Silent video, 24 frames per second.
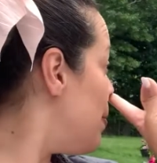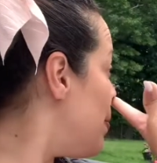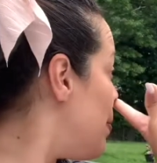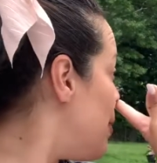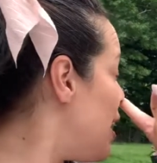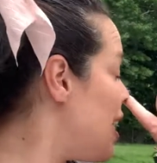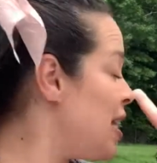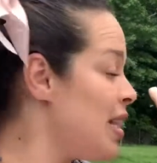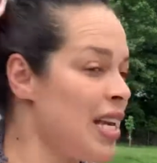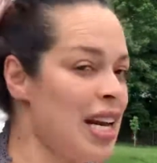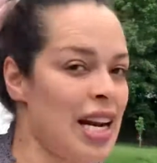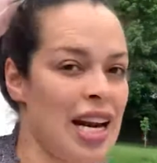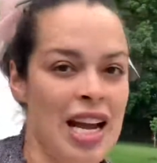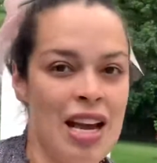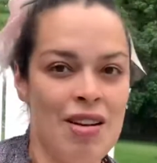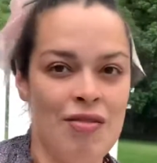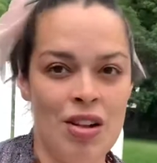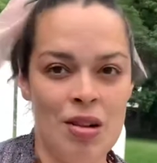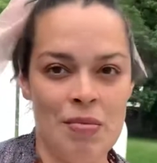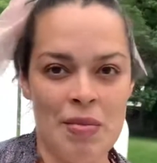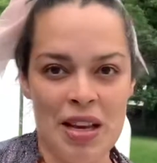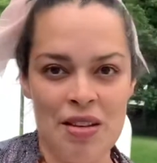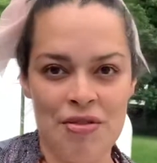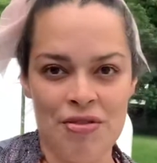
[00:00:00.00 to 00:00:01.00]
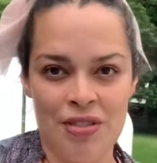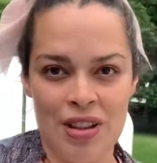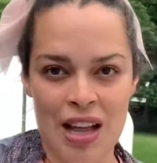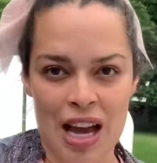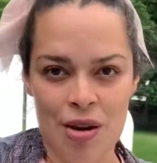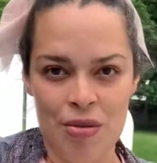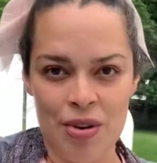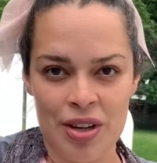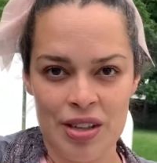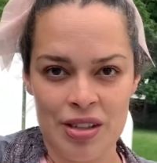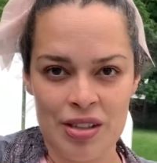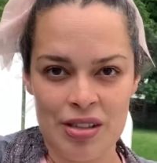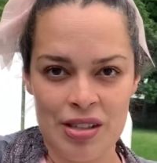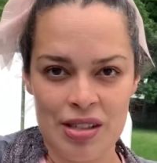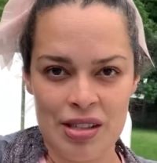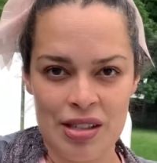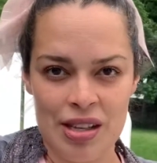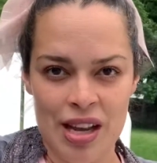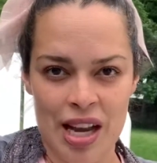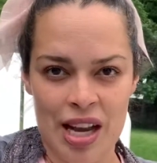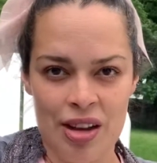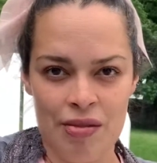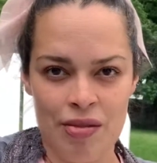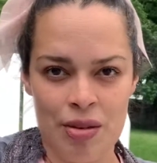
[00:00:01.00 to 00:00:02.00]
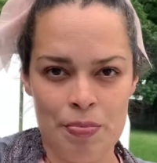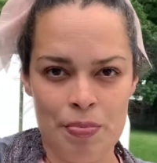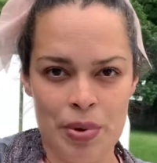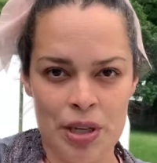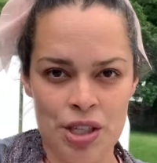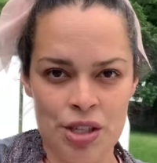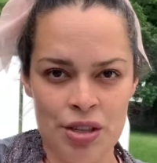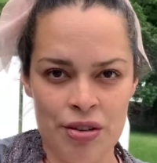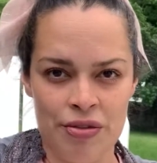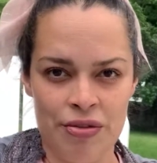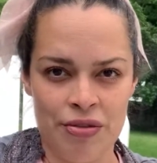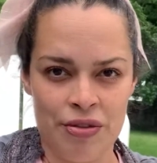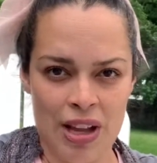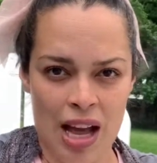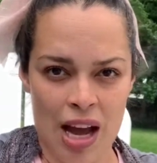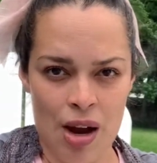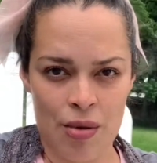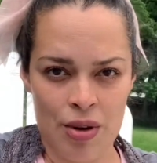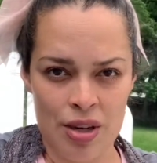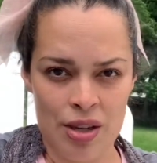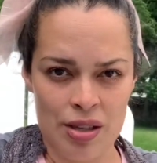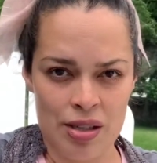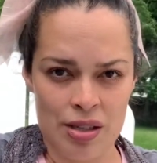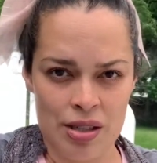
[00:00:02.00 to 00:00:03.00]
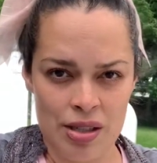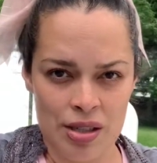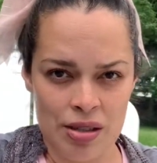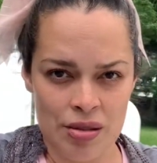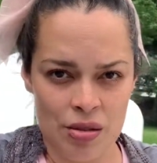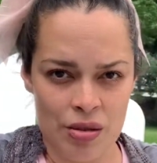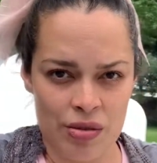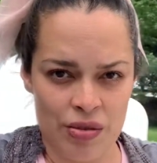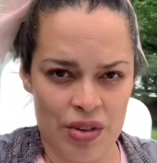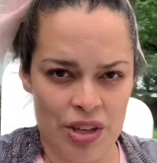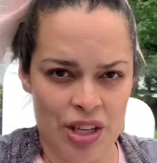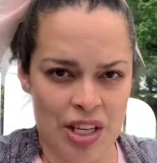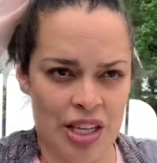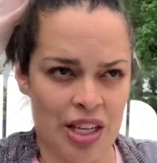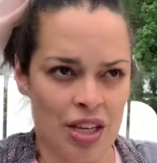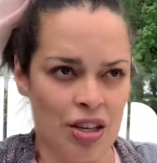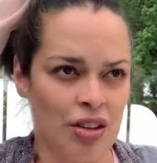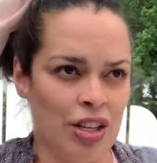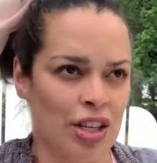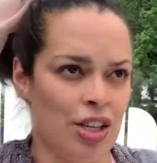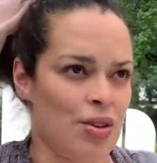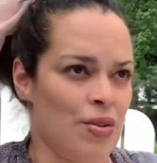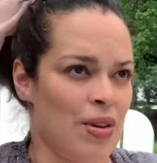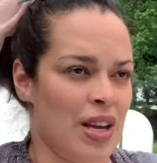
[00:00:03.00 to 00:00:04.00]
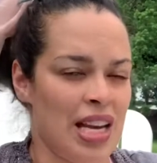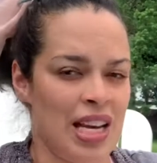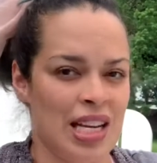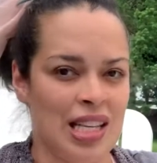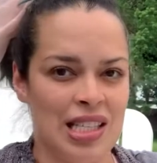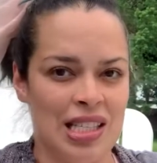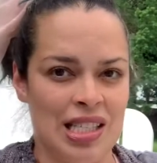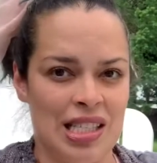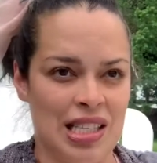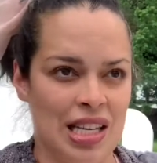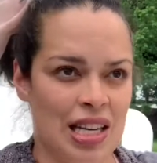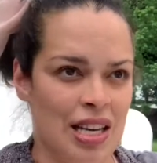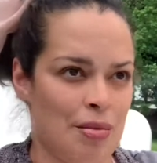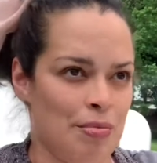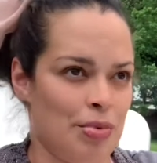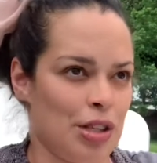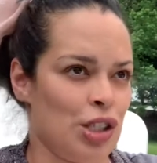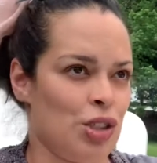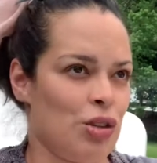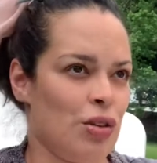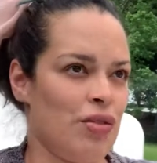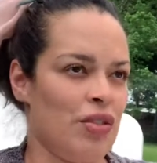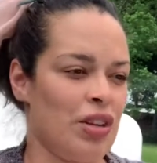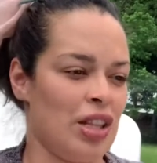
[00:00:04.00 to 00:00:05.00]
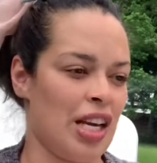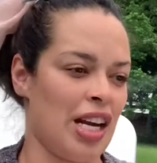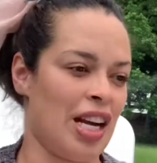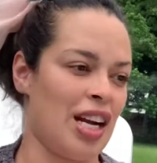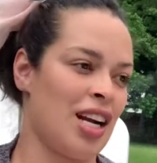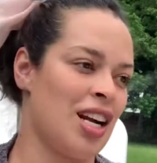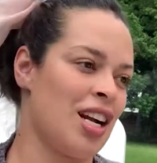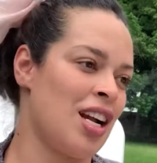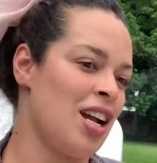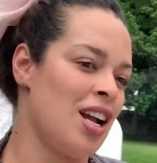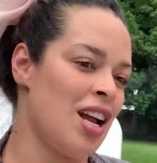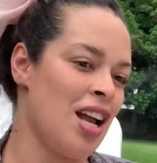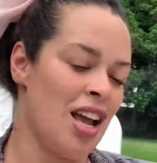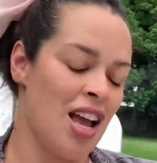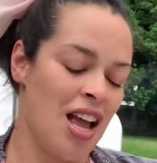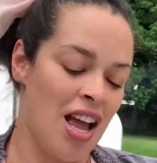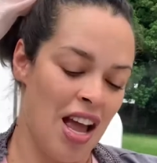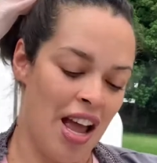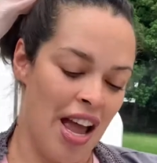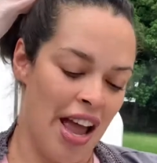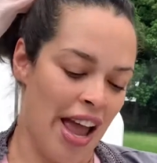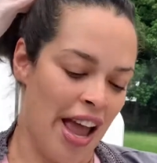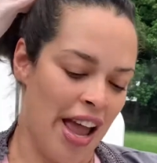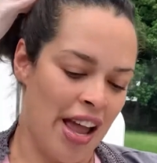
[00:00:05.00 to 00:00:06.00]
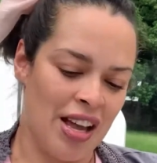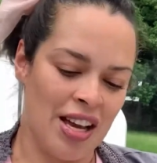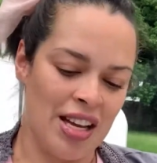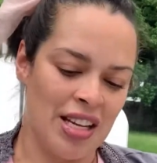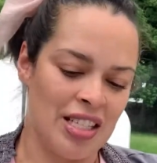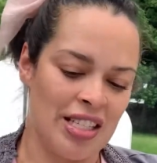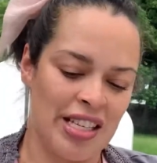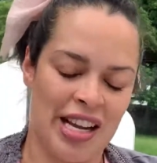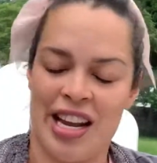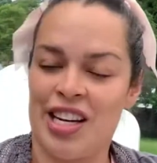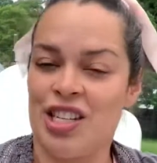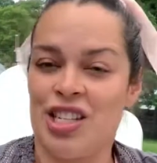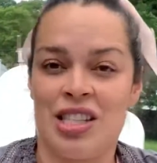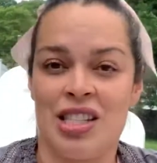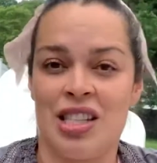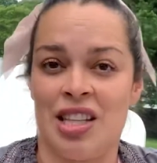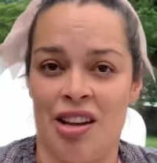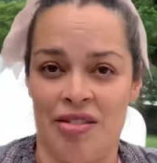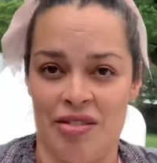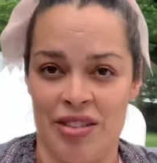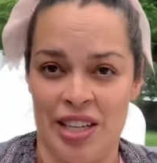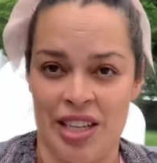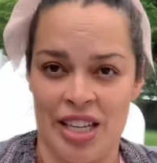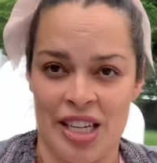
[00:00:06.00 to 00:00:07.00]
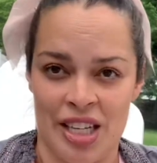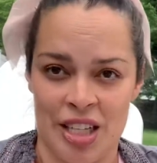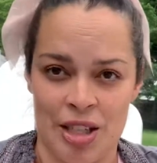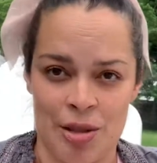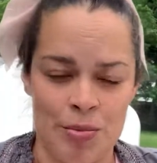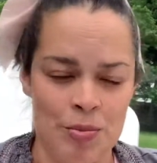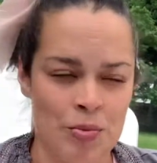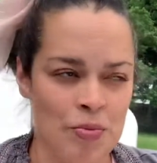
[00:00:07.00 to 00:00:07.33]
And then I have all my flowers. I have a bunch of flowers over here that you can't see, a bunch over there. And I just love it here.